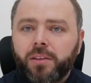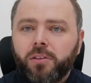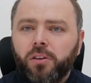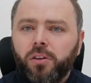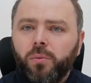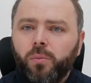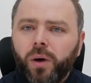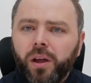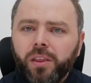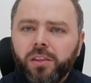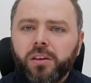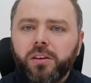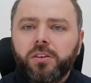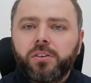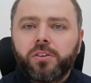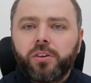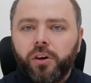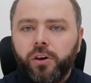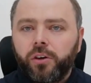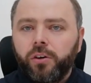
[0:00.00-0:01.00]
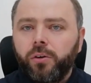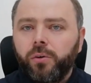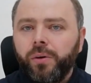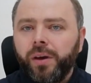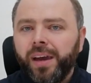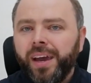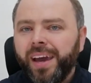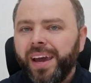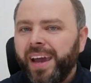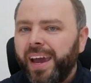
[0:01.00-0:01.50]
So the ones that do,
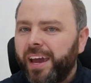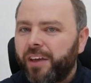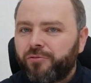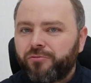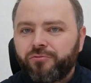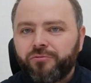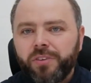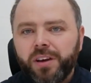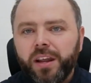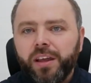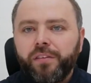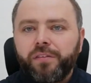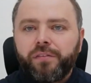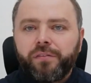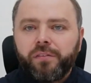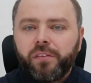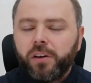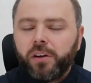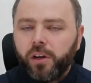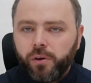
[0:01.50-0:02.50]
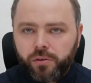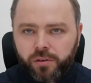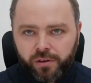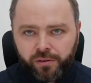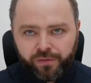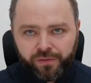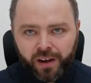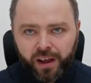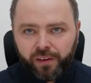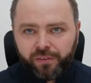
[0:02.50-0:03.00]
it's really loose and
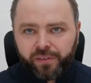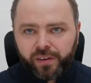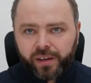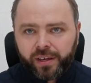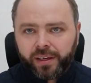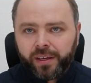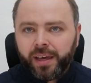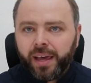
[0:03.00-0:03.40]
fluffy.